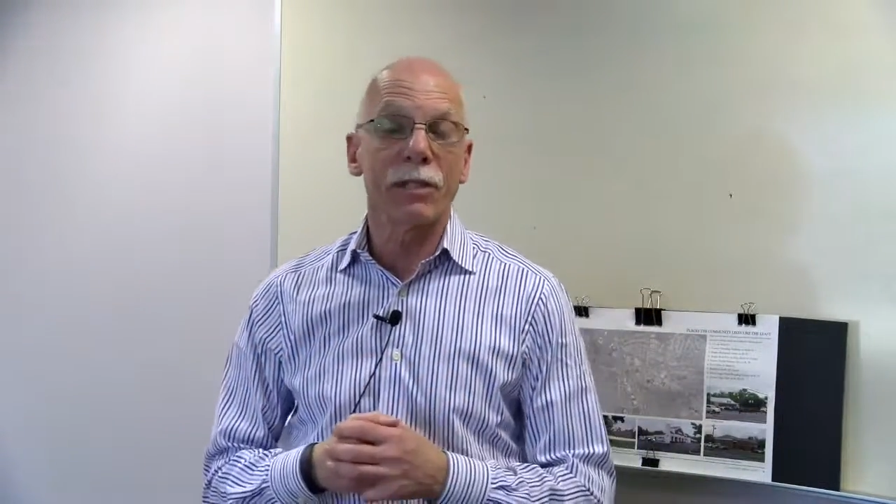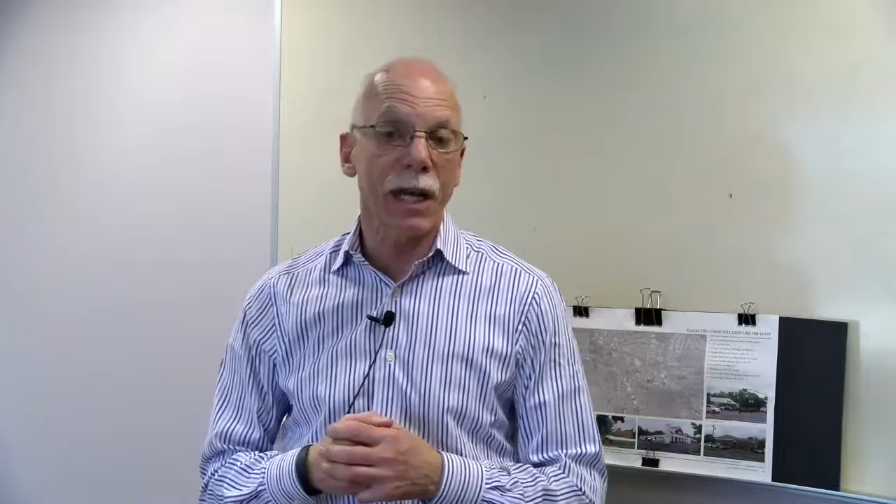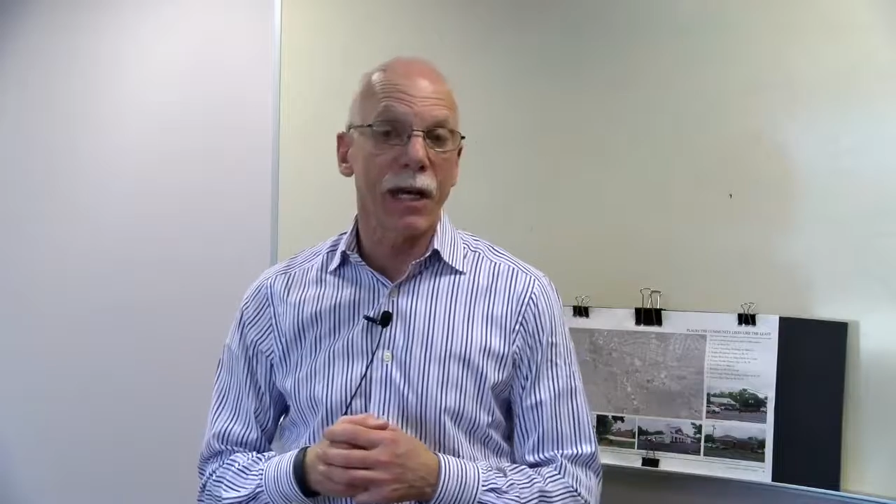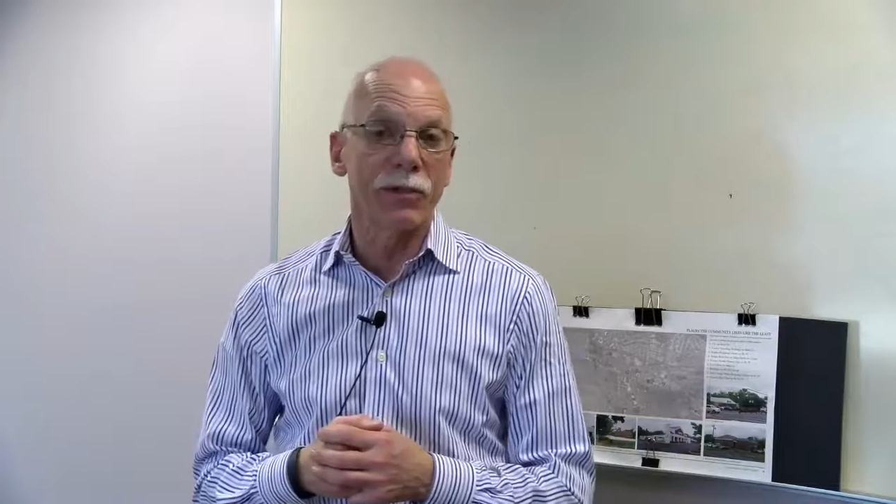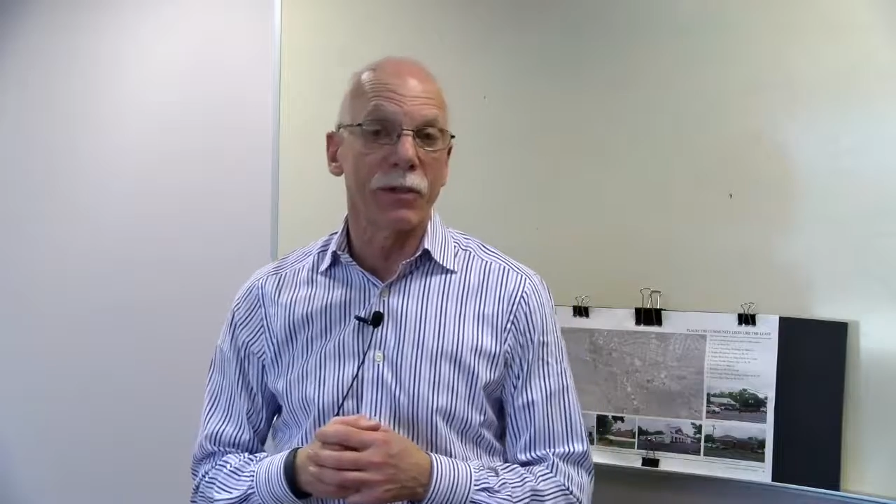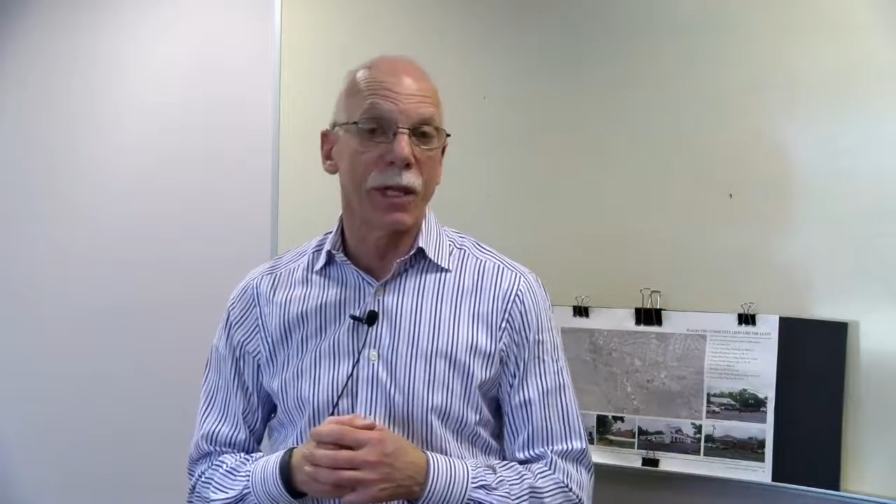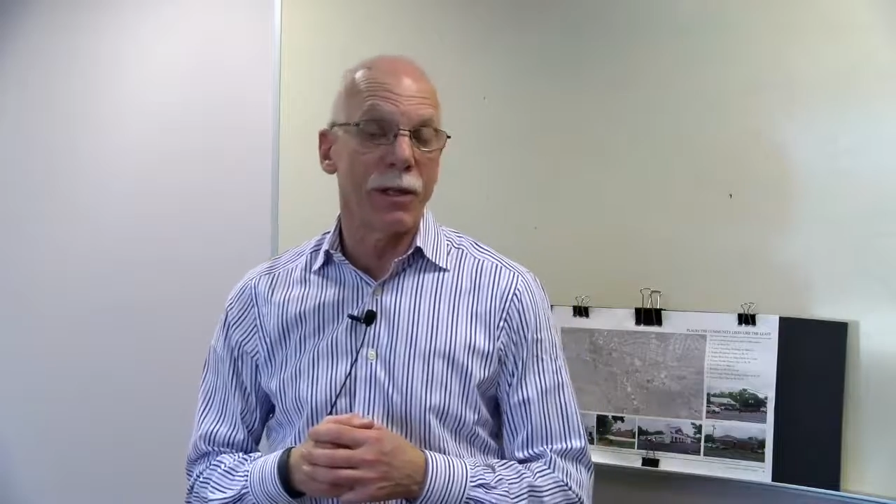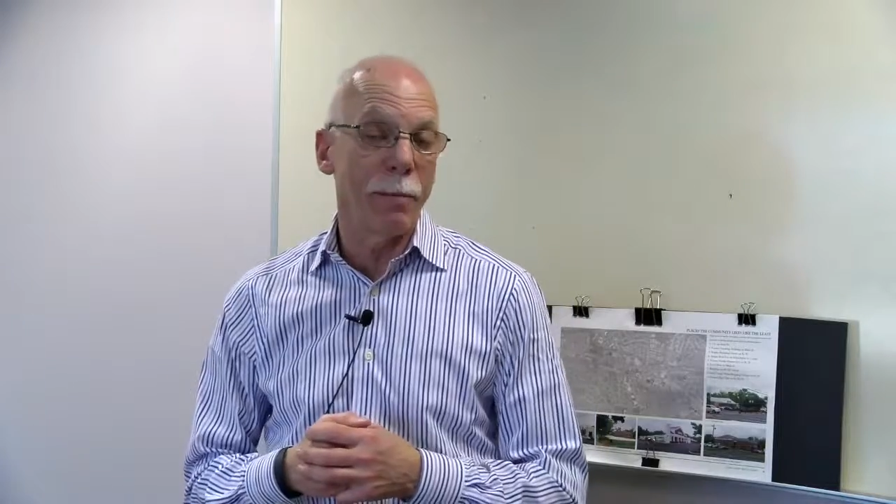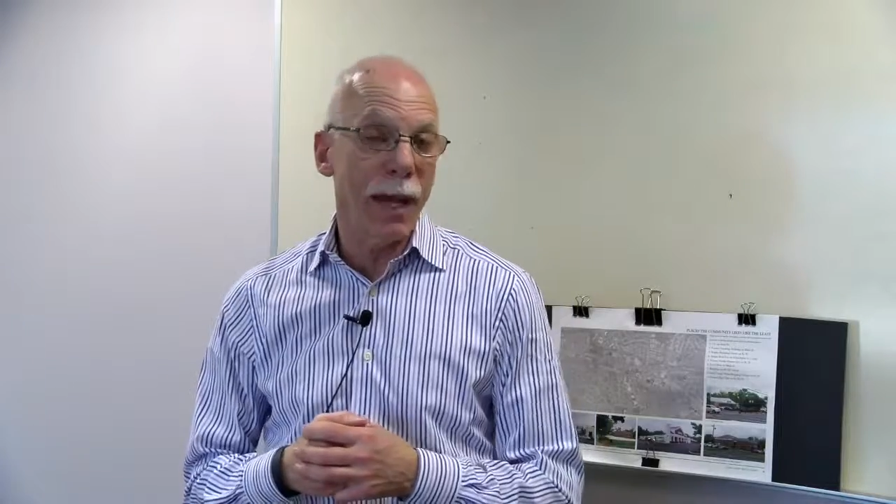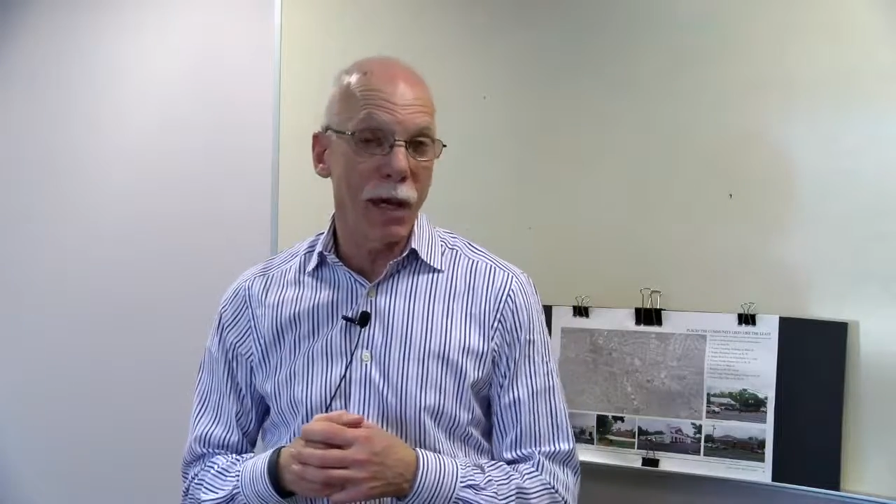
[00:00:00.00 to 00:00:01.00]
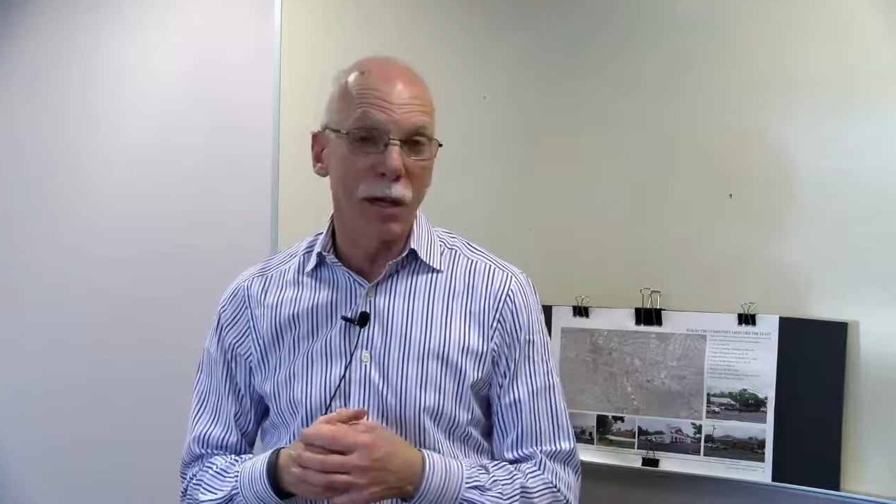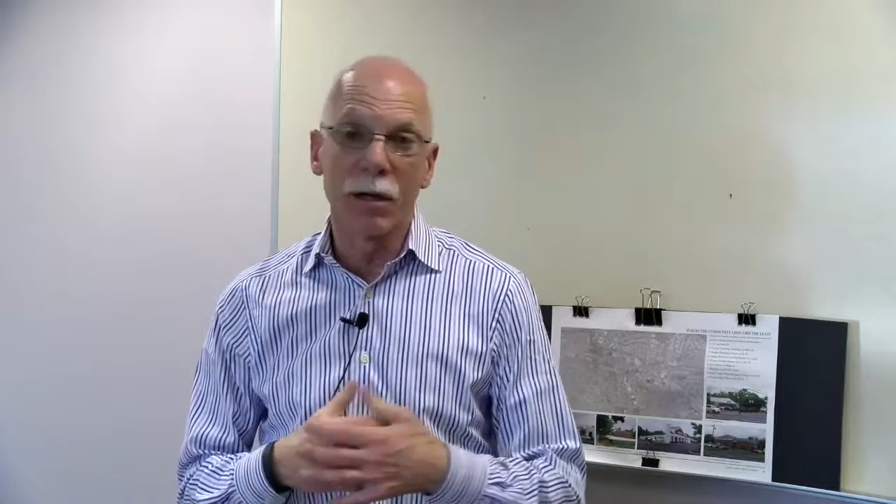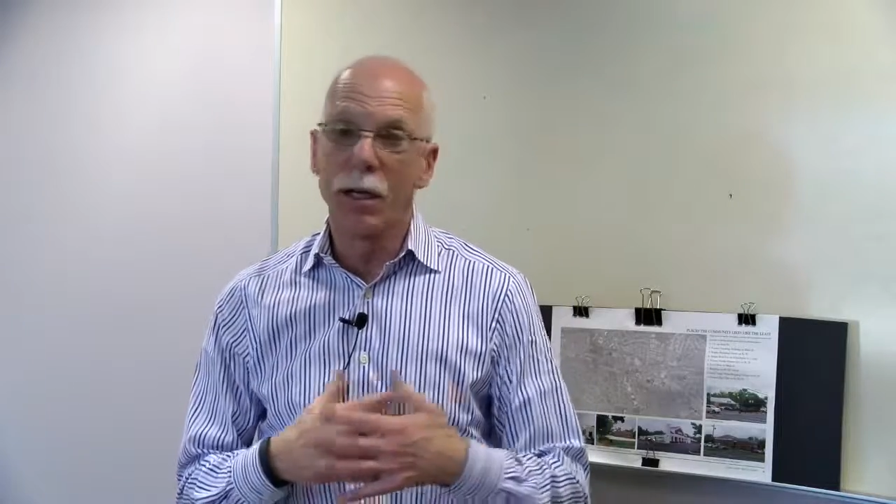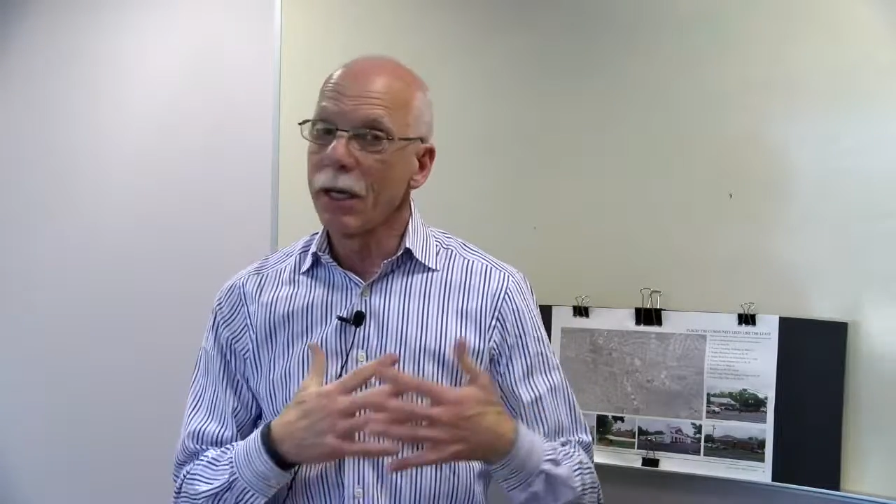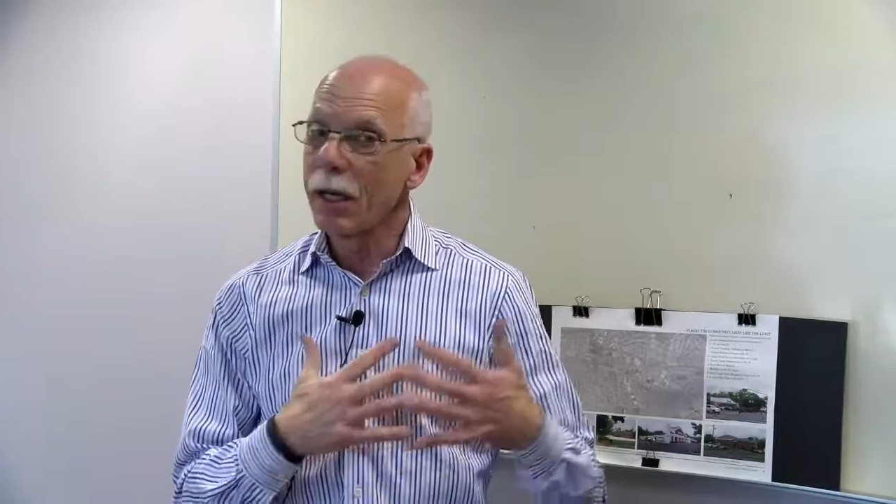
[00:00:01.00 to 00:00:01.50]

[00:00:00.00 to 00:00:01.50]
council and the mayor